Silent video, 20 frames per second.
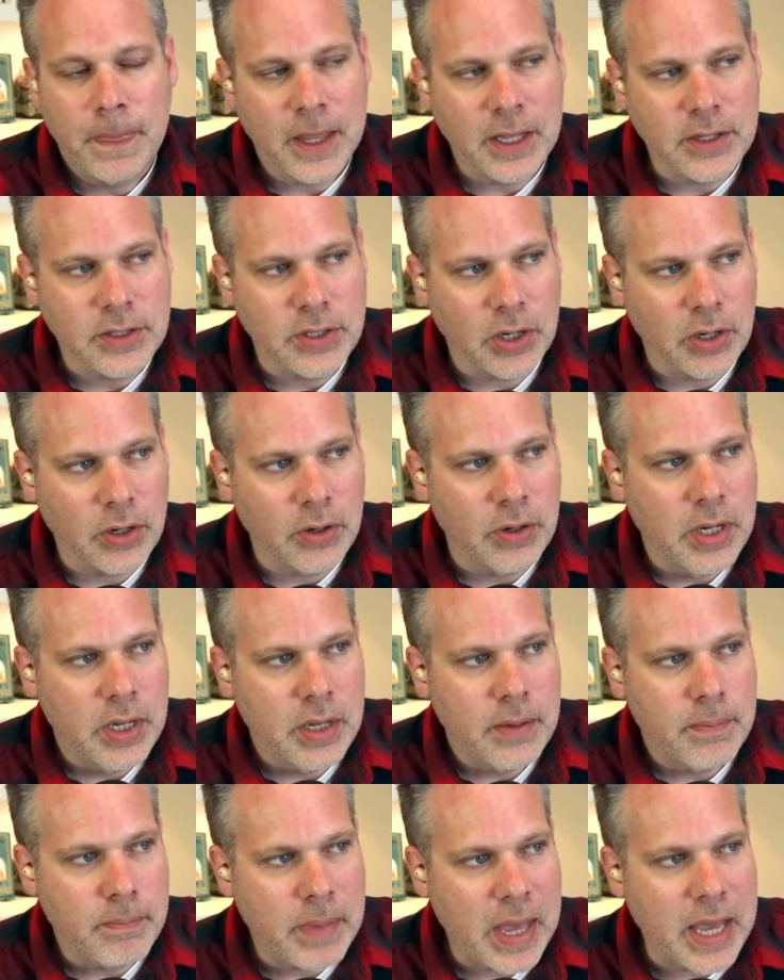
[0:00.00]
And so
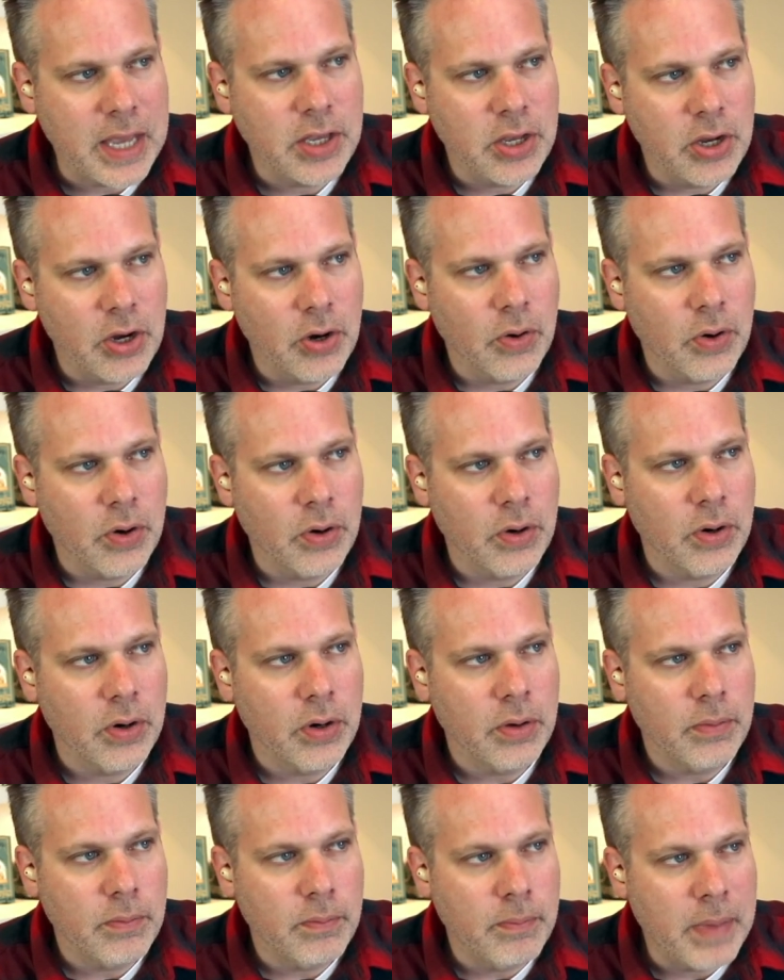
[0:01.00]
make
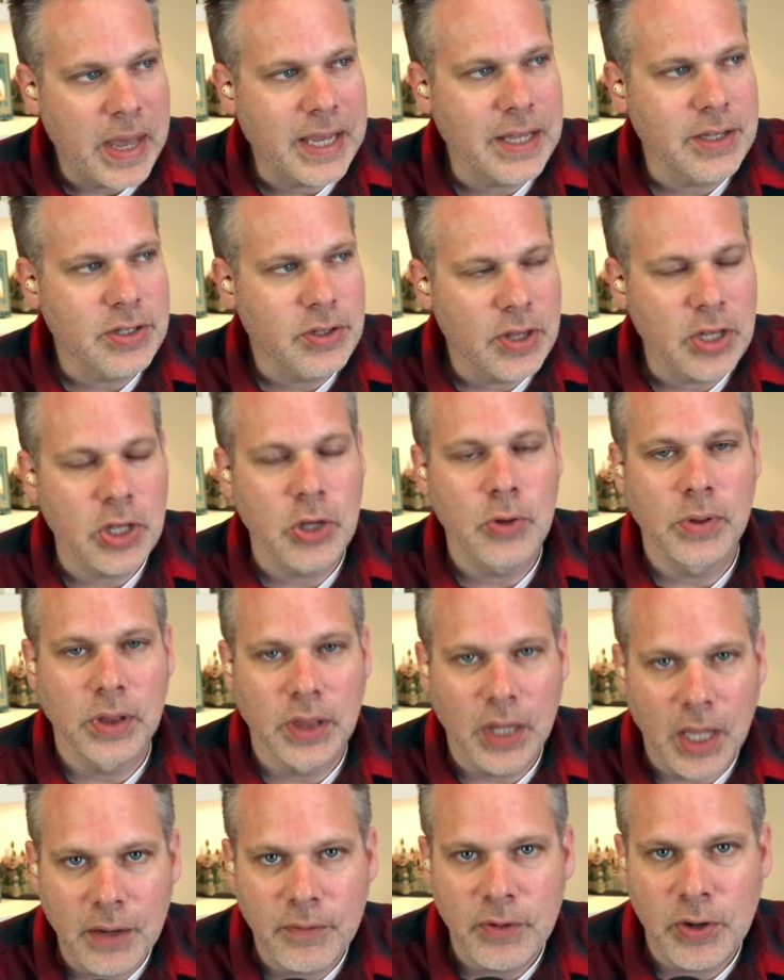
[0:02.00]
your make it so that you
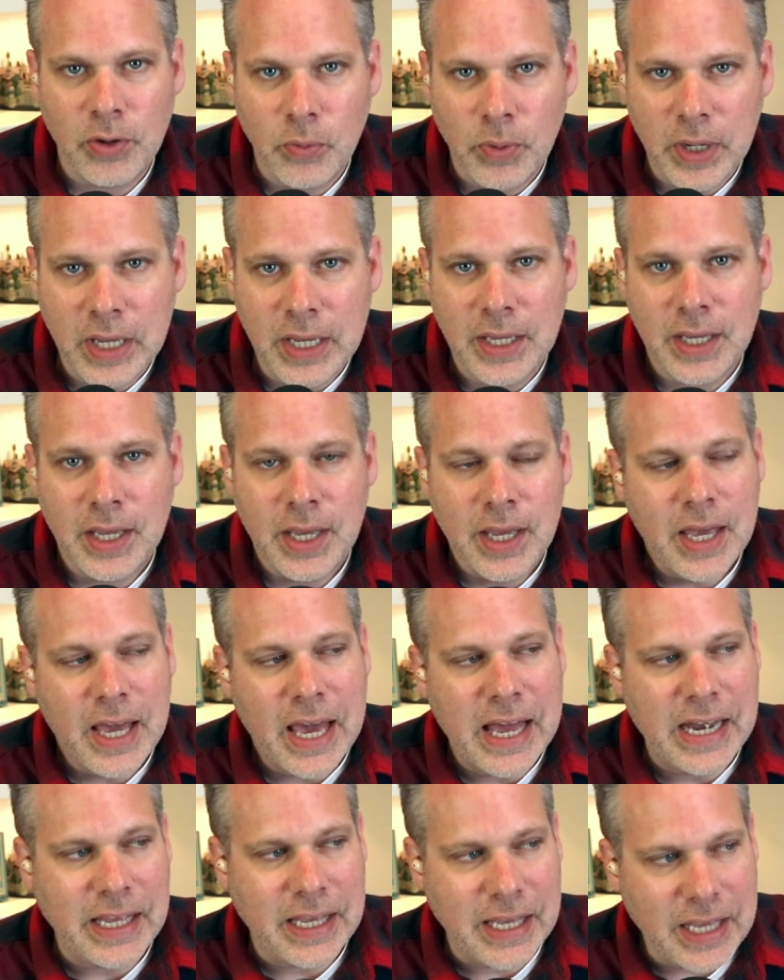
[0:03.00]
love your week
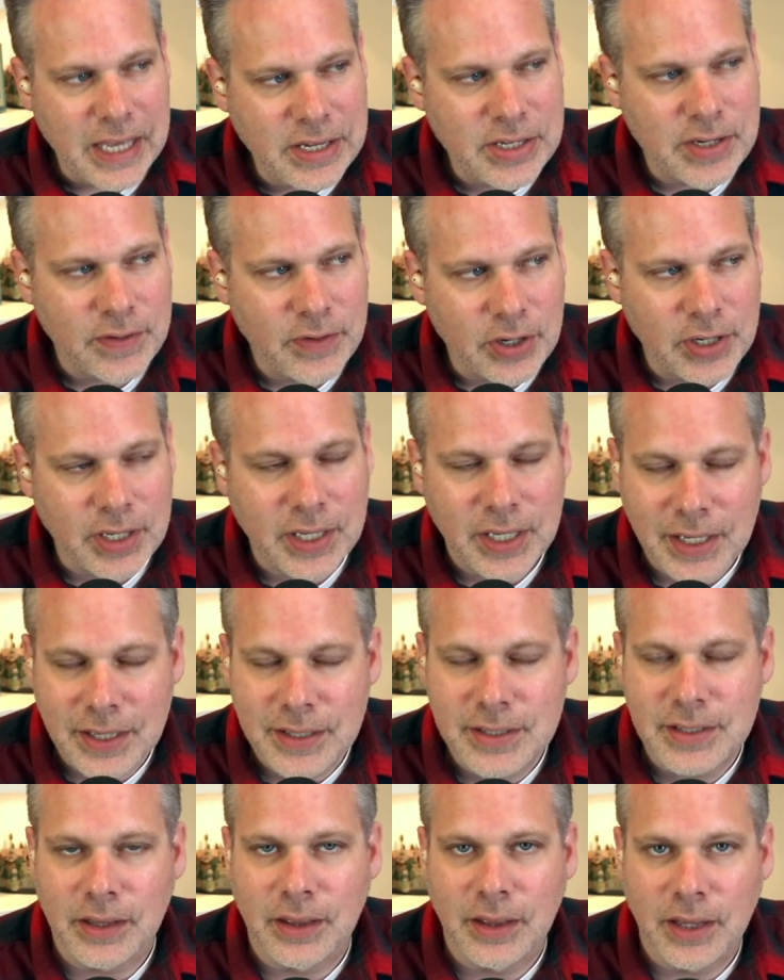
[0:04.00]
and each of your
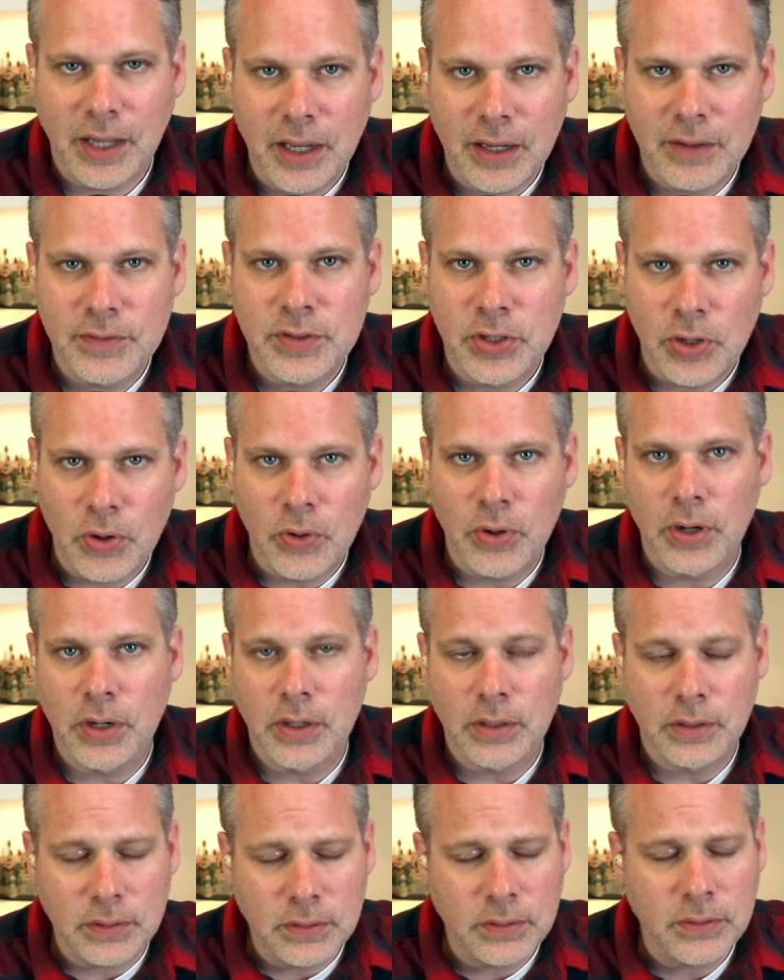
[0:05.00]
kids loves
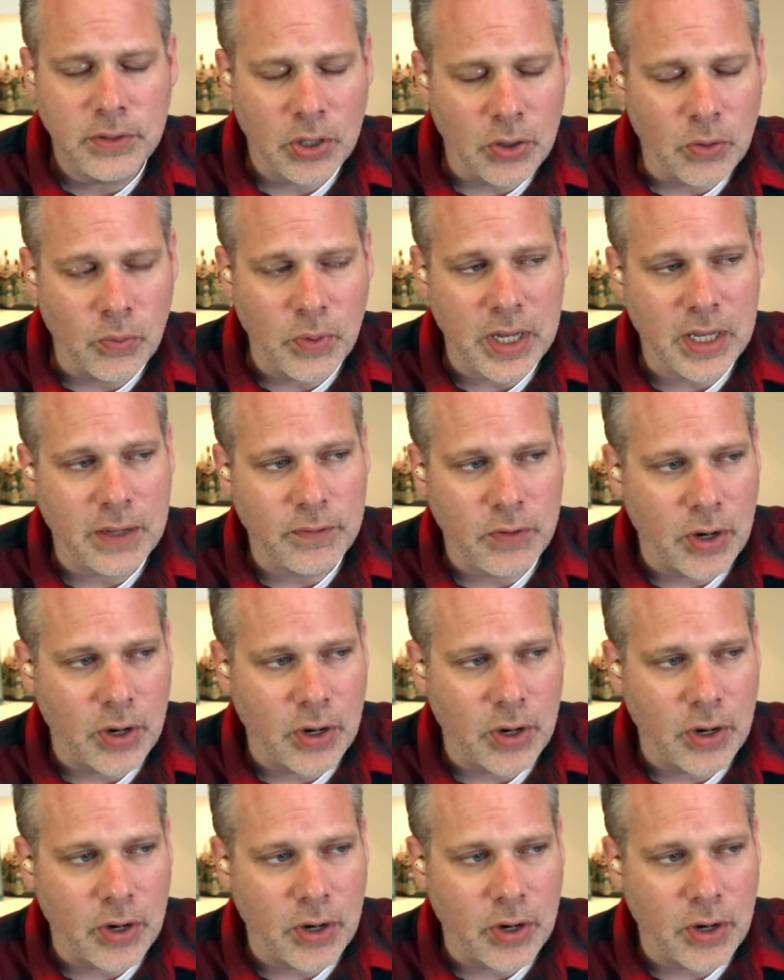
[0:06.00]
your your week.